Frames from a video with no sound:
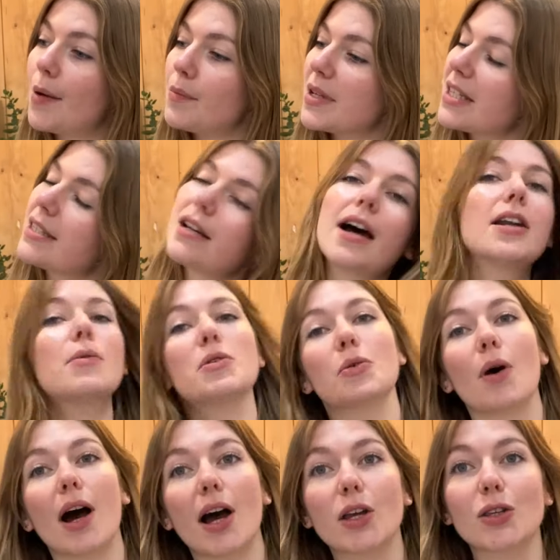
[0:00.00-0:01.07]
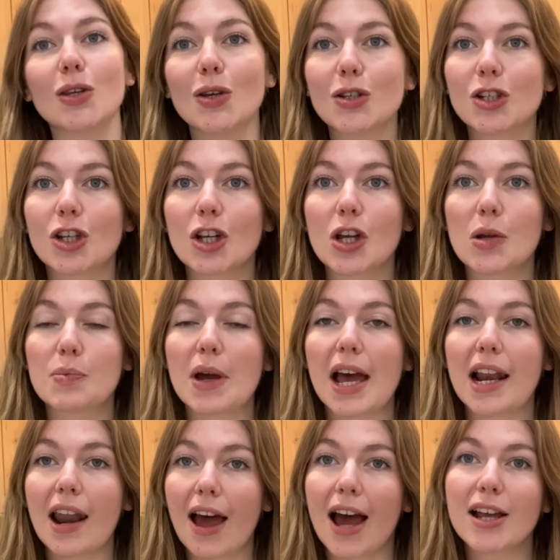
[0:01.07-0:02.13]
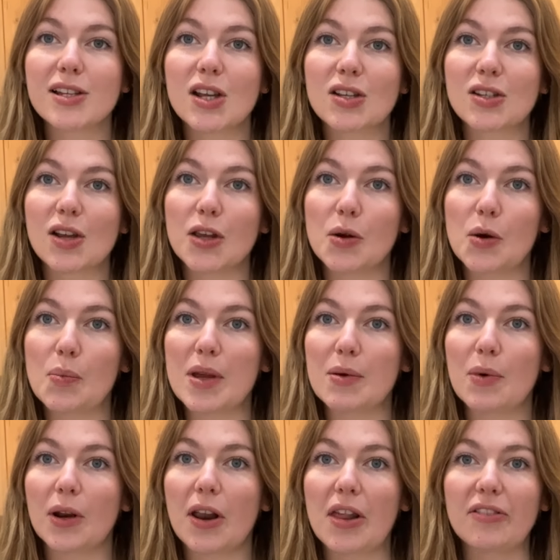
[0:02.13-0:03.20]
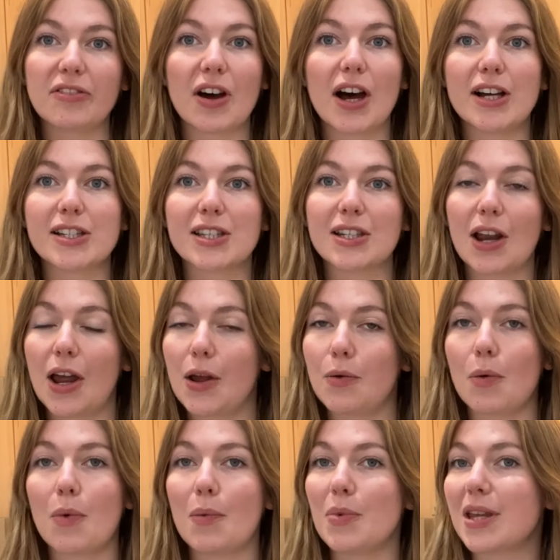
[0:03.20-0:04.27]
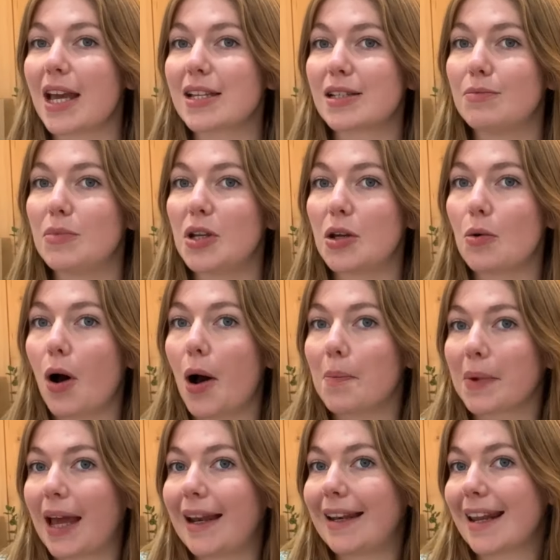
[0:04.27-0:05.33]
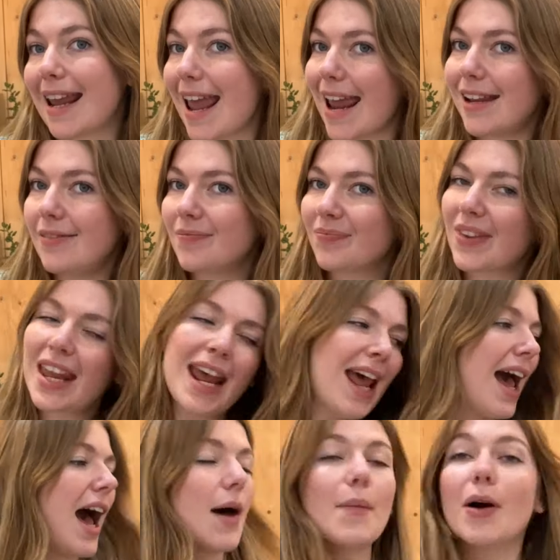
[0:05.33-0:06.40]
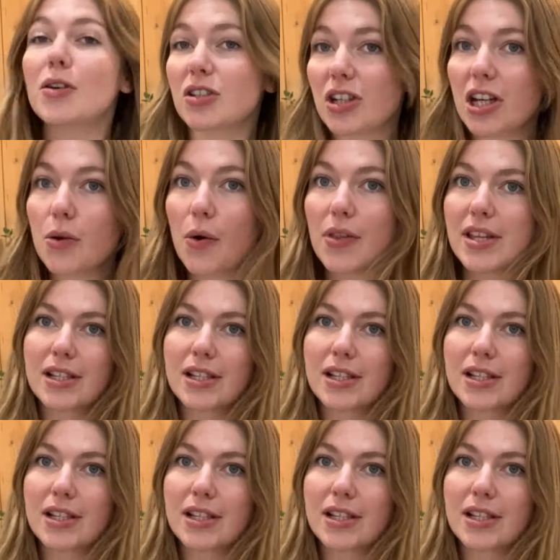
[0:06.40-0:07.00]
Sign up to our YouTube alerts so you'll be one of the first to know when we get some new Armcandy in. I'll show you what this